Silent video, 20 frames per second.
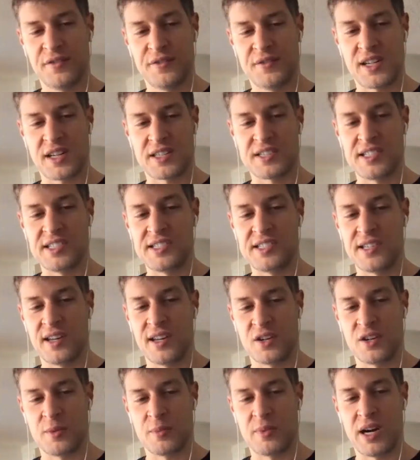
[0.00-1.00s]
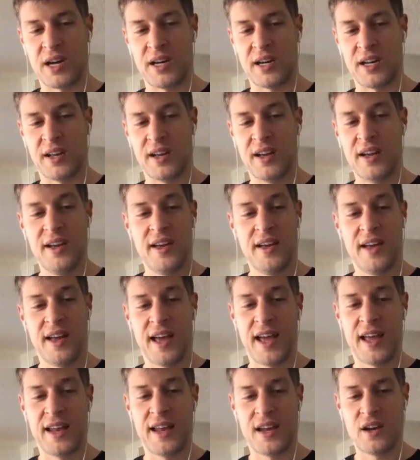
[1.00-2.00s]
toxicity in your body.
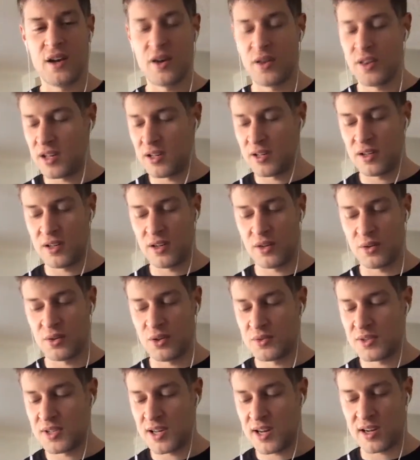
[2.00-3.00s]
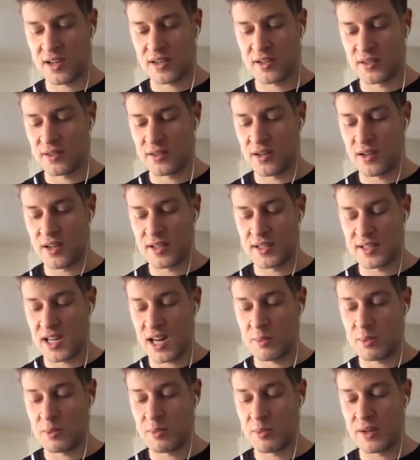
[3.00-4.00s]
And I know that you know you talk all the
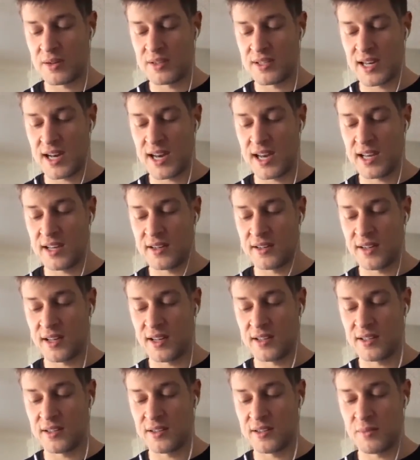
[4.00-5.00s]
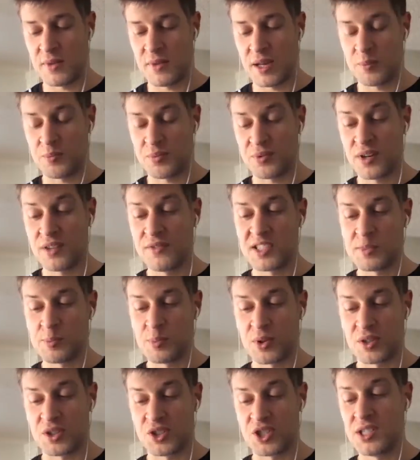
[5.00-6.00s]
time about diet, and my previous
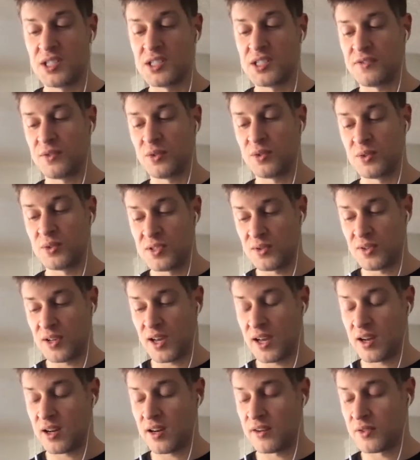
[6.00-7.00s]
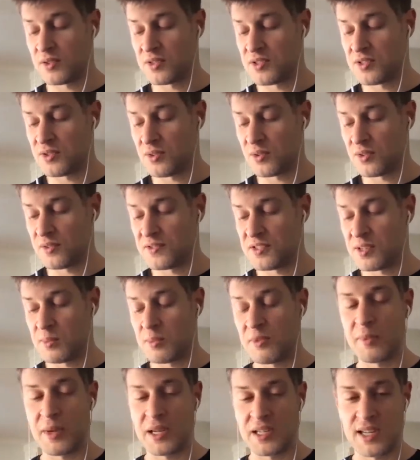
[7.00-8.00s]
book, Genius Foods, I covered sort of
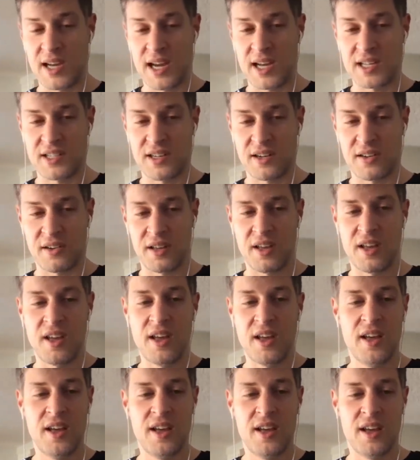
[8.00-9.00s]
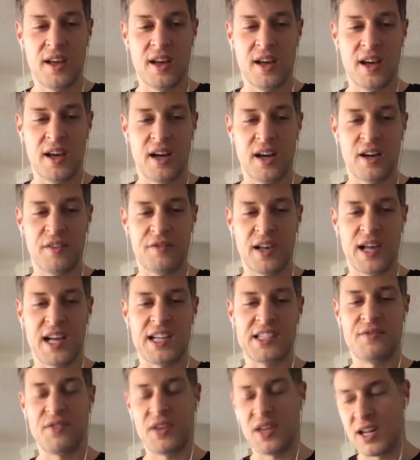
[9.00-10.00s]
some of my dietary uh,
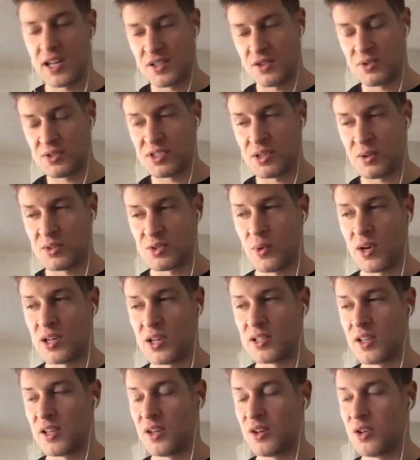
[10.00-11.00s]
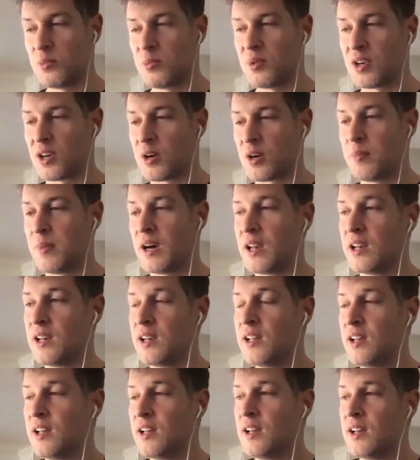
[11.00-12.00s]
philosophy, and I do so as well in the new book. But
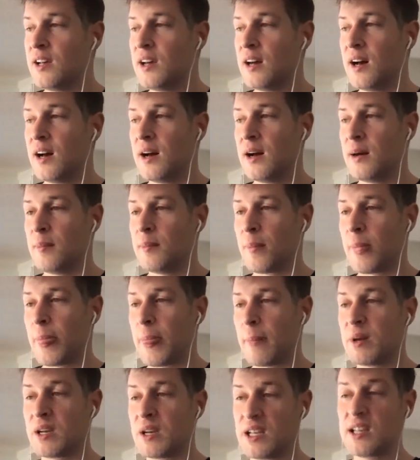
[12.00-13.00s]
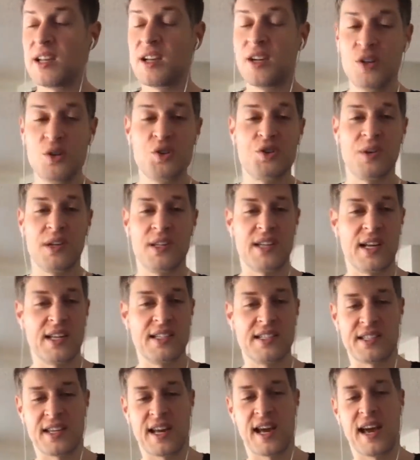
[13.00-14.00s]
um, but eating a nutrient
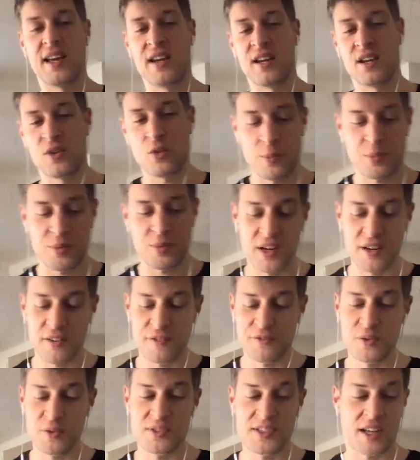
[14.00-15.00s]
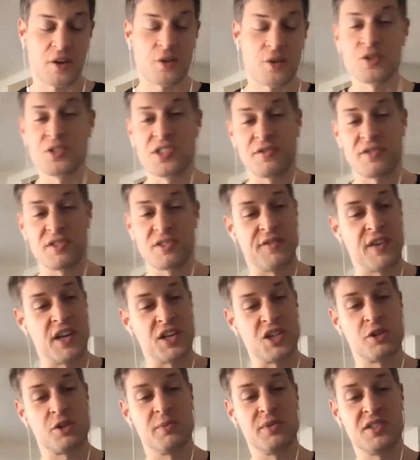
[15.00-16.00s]
dense diet, incorporating foods like cruciferous
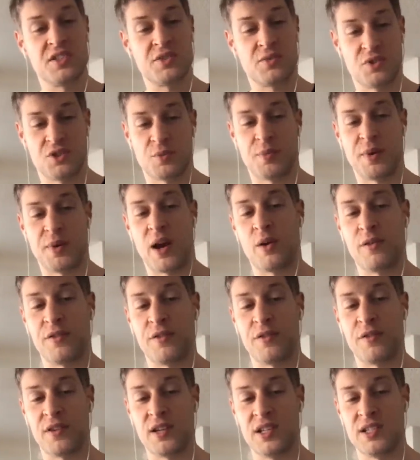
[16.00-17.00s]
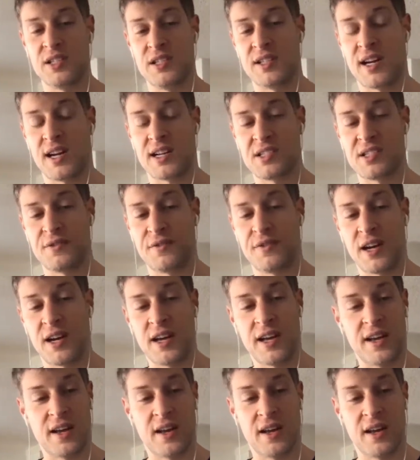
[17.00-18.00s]
vegetables, which are powerfully detoxifying,